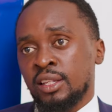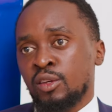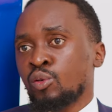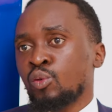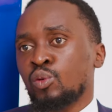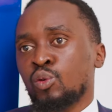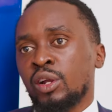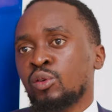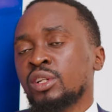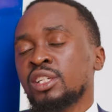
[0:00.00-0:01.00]
you
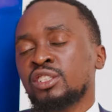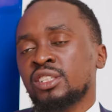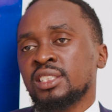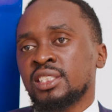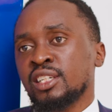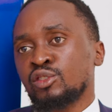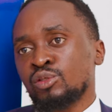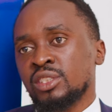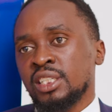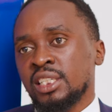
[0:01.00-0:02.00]
can only transact
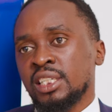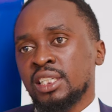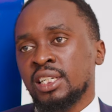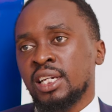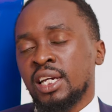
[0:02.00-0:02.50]
using